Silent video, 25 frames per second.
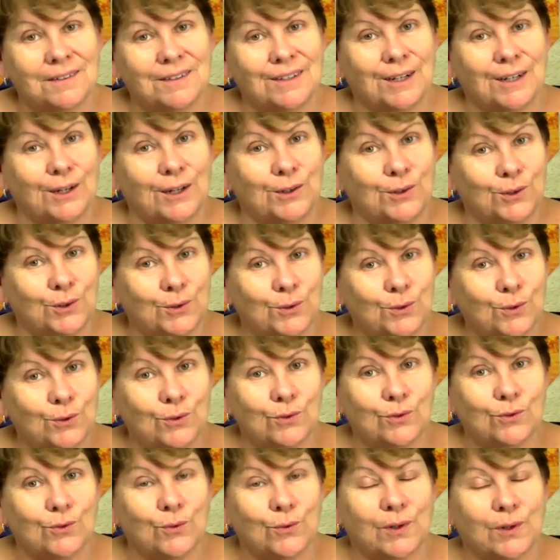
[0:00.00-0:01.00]
that I
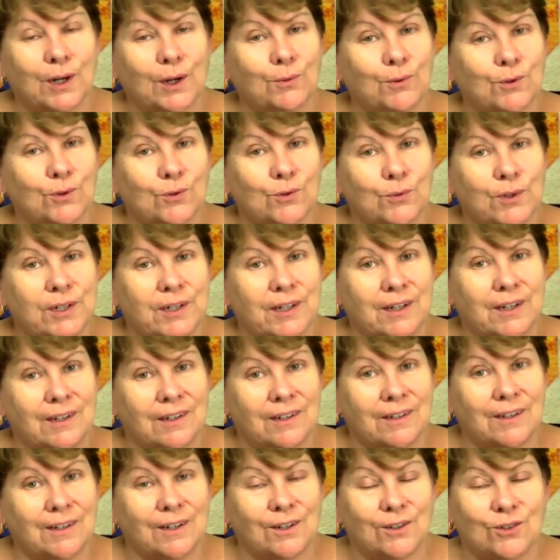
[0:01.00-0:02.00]
used when I was reading
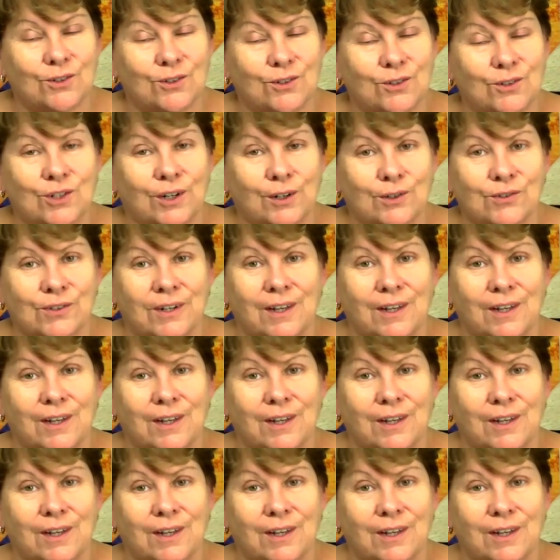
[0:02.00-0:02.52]
knitting charts.